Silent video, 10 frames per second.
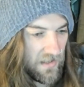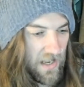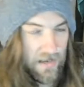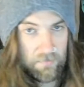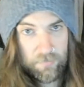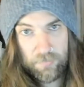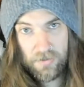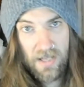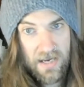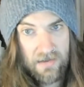and
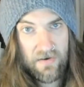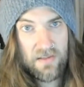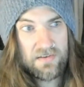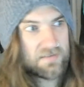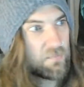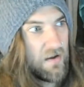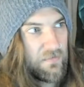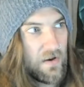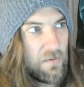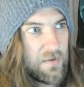plenty of others. One
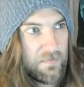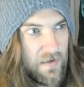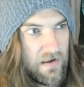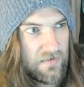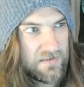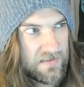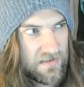of my favorites